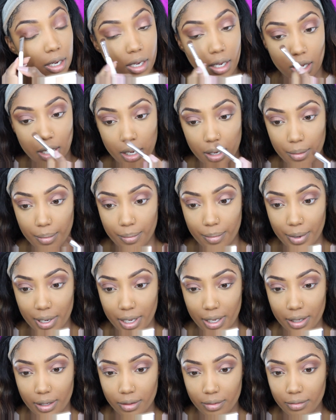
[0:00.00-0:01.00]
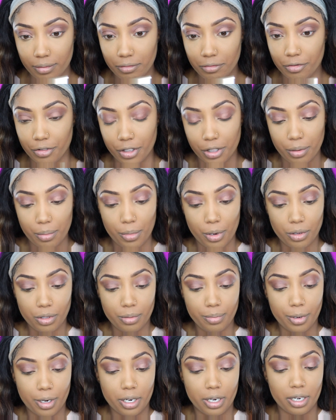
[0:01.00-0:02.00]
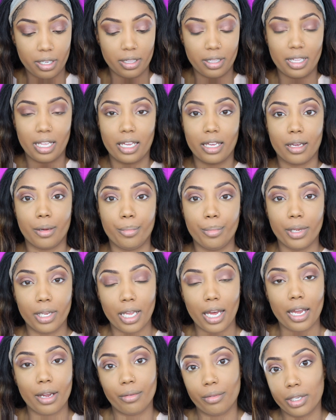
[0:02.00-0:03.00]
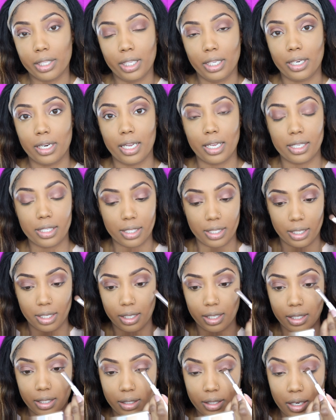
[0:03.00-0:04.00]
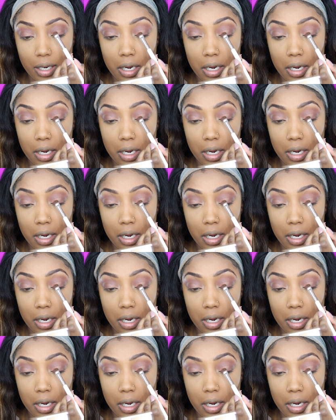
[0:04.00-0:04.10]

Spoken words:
but for the most part they apply really nicely